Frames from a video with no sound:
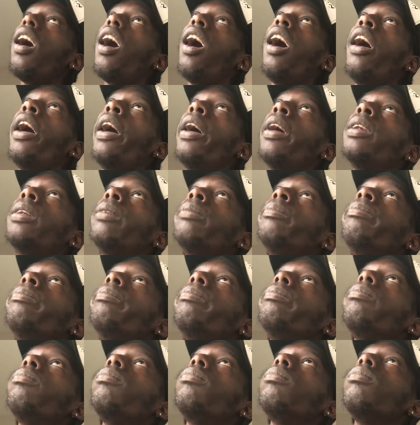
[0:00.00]
Um,
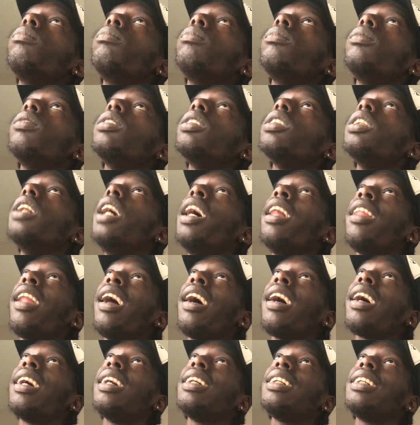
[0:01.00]
and
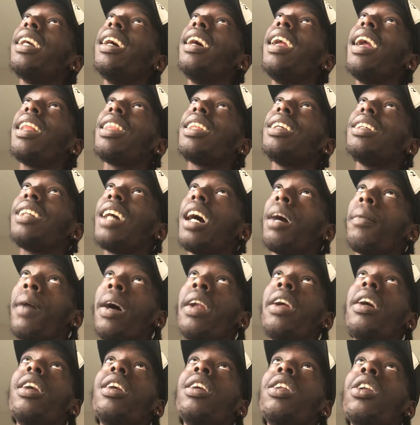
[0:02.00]
like I said, at the time
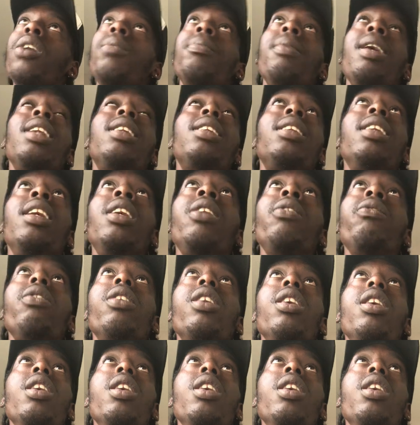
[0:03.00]
I didn't know myself.